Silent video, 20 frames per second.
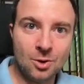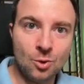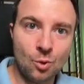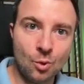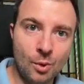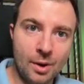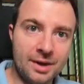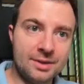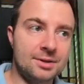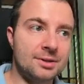
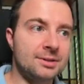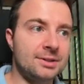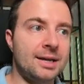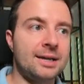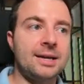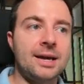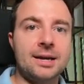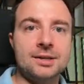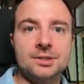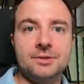whether
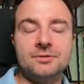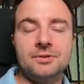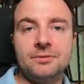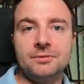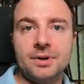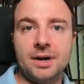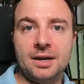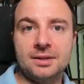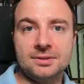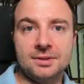that active
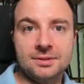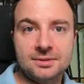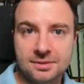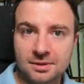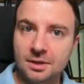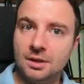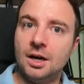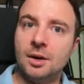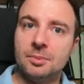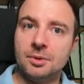device is
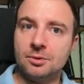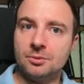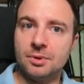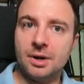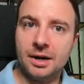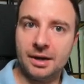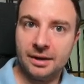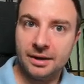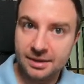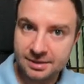still up and
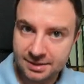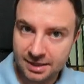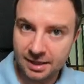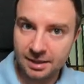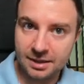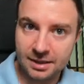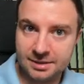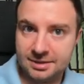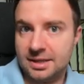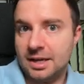running and
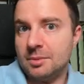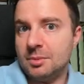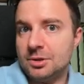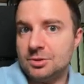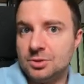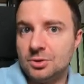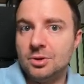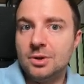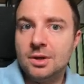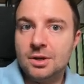is able
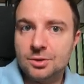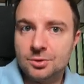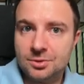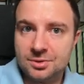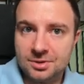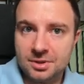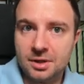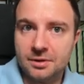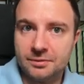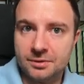to, to
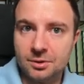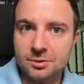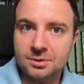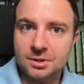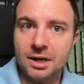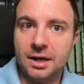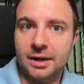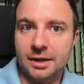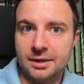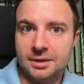serve those
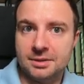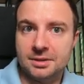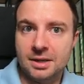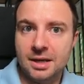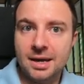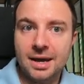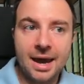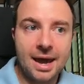clients.